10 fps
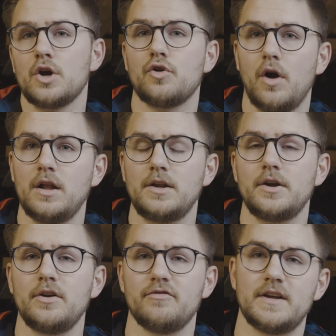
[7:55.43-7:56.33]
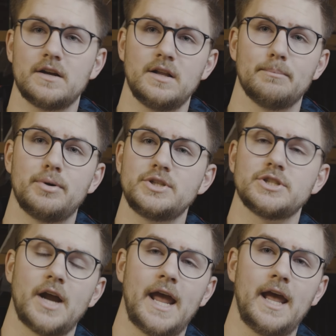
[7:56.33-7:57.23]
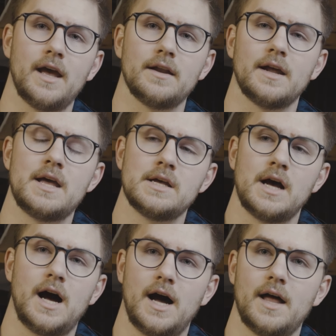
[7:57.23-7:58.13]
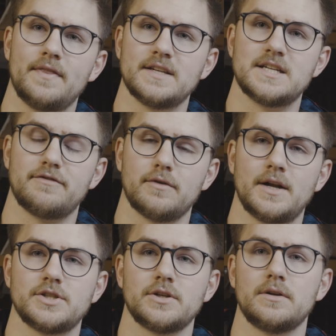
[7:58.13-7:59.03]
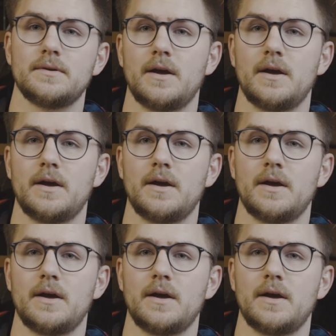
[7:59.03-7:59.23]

crawl under your vehicle and put your hand on the differential.